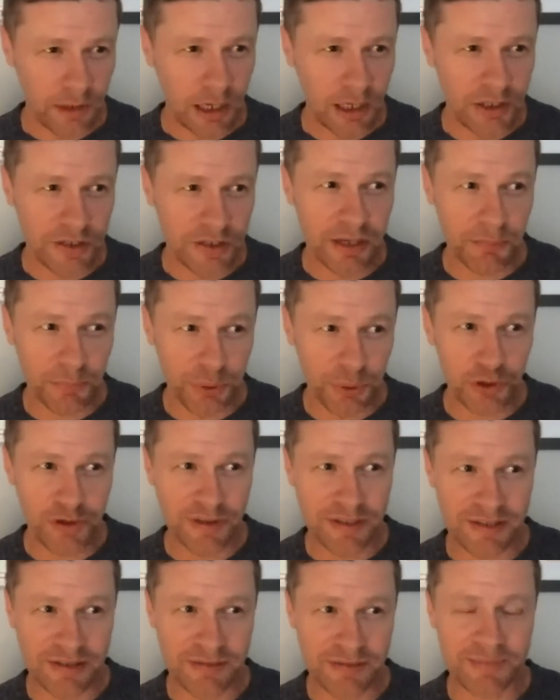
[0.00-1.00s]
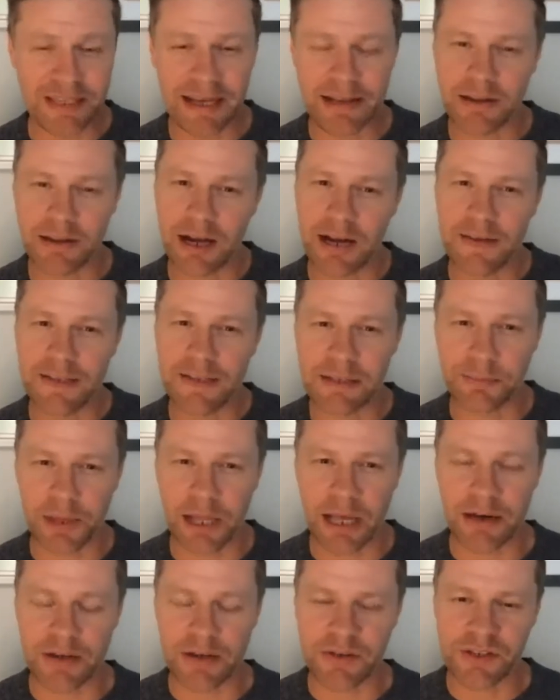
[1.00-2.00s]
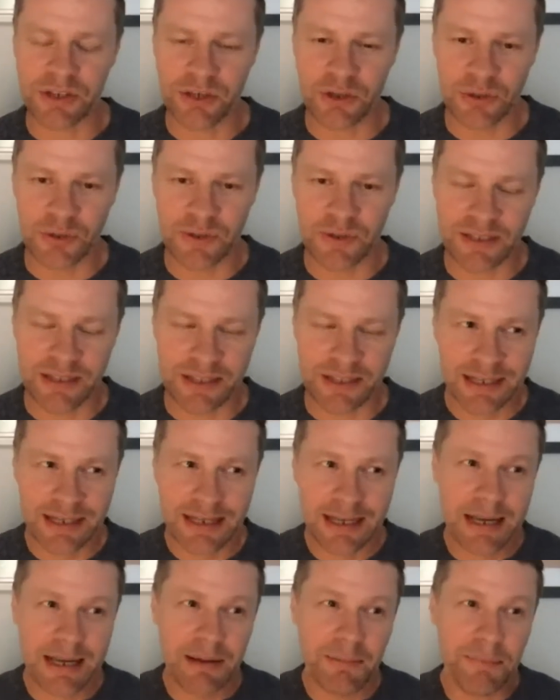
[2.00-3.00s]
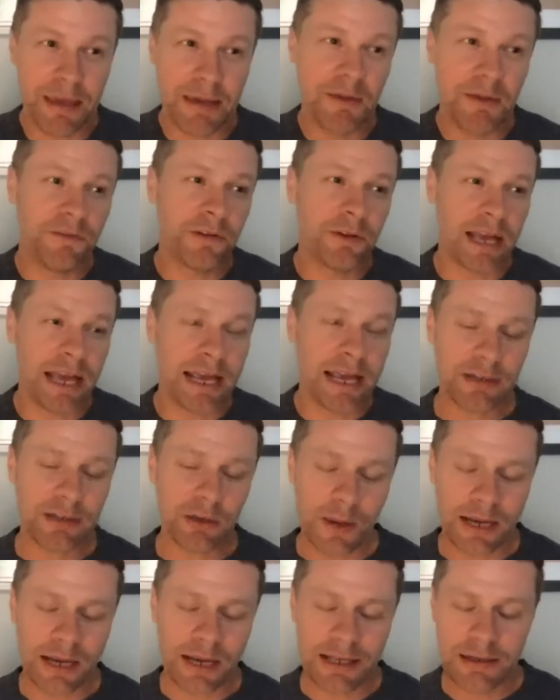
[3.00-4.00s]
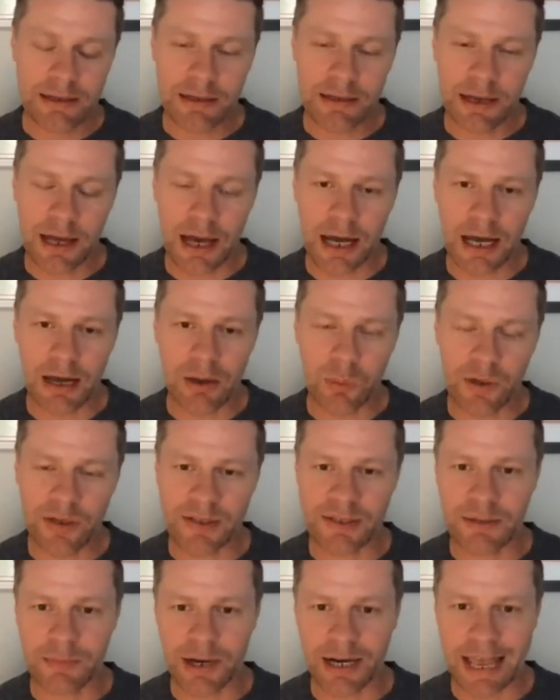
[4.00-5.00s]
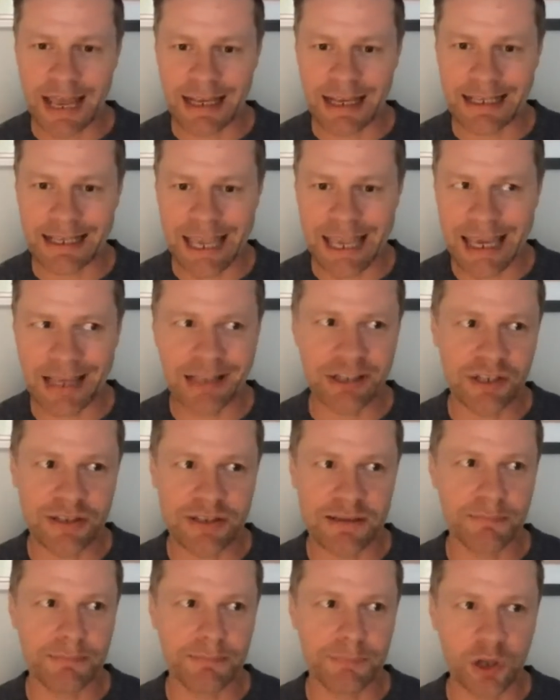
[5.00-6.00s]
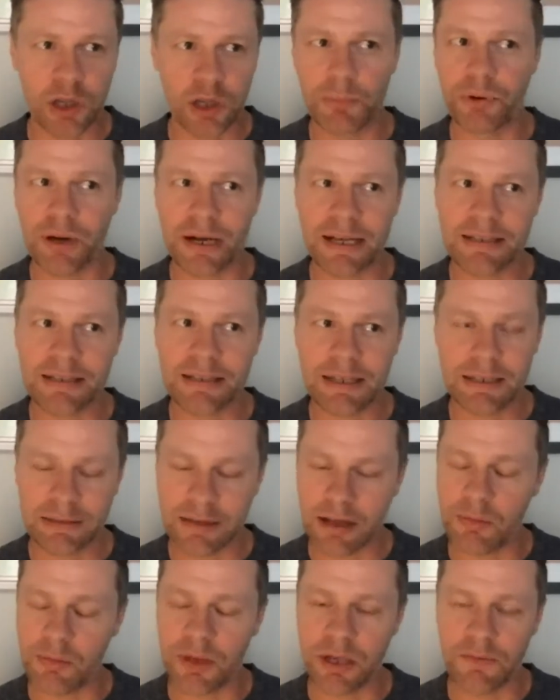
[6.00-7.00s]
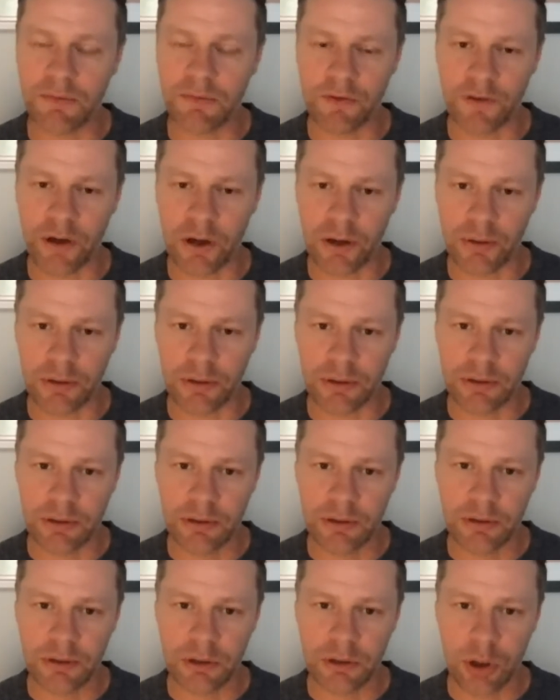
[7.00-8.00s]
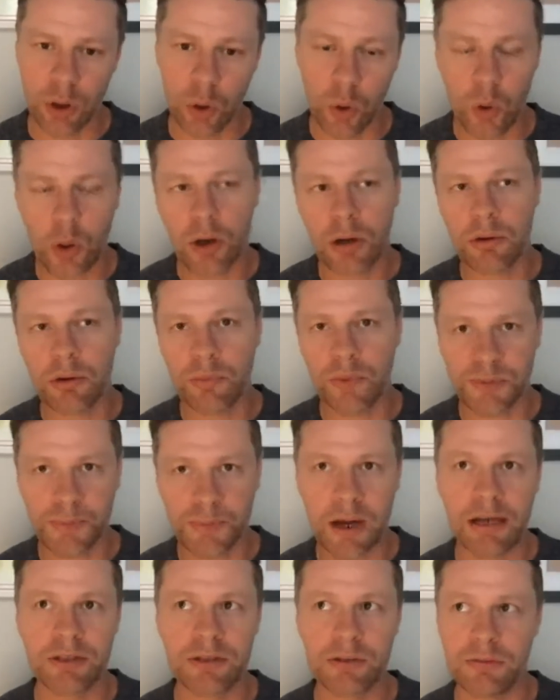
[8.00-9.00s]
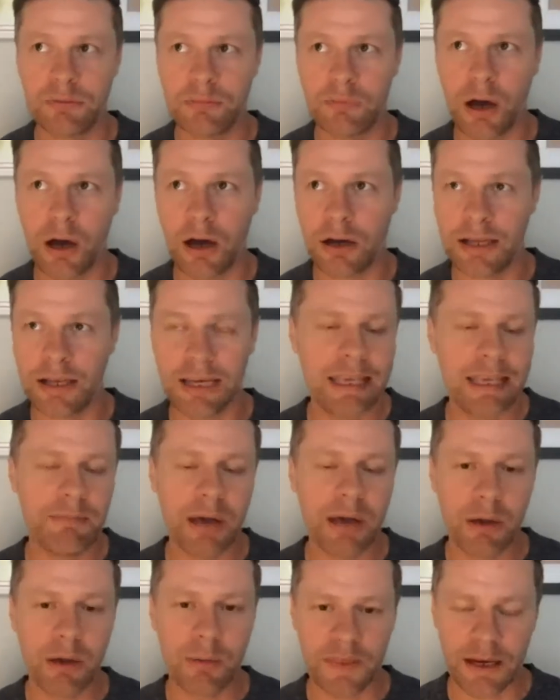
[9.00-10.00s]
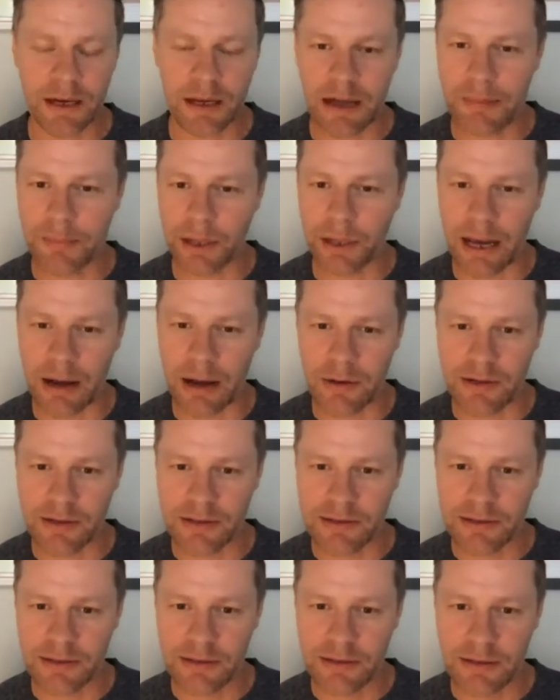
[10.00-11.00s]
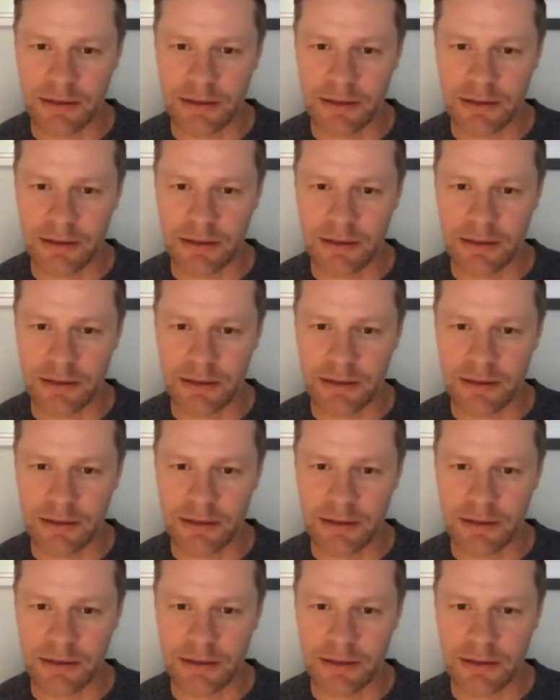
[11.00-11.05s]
just computer systems that a lot of these suppliers use maybe feel antiquated, where someone can't just pull up pricing and tell me over the phone or respond on an email within a couple hours.